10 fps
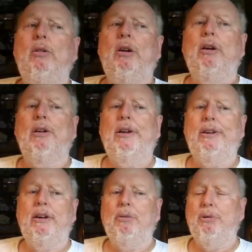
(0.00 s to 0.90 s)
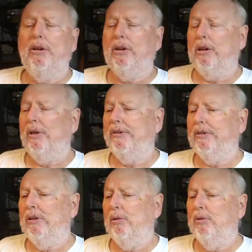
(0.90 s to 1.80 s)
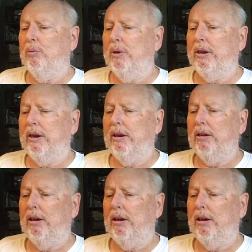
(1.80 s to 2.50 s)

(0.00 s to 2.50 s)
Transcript: I did the Buick obviously over the weekend,